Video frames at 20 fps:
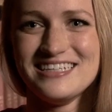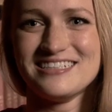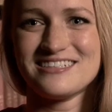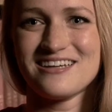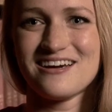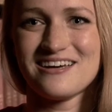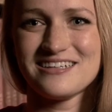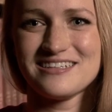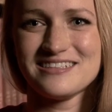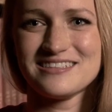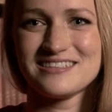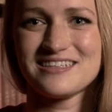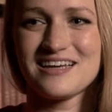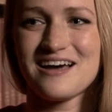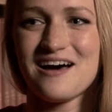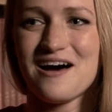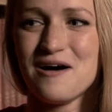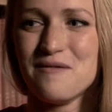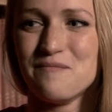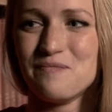He's got his
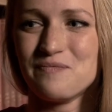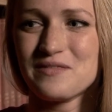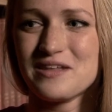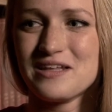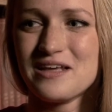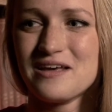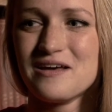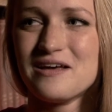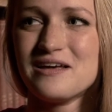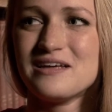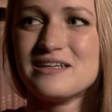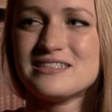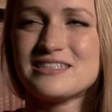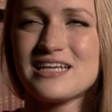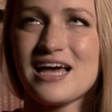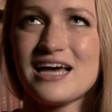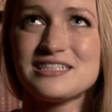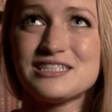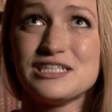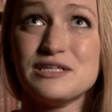um,
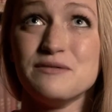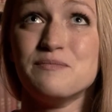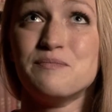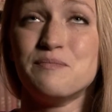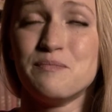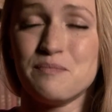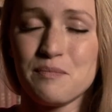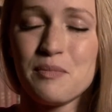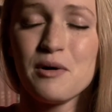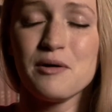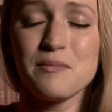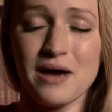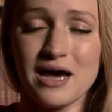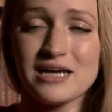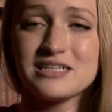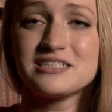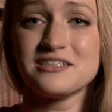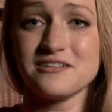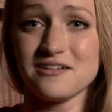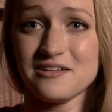sassy but
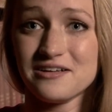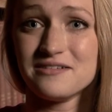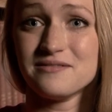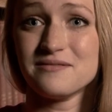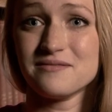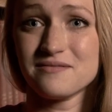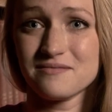masculine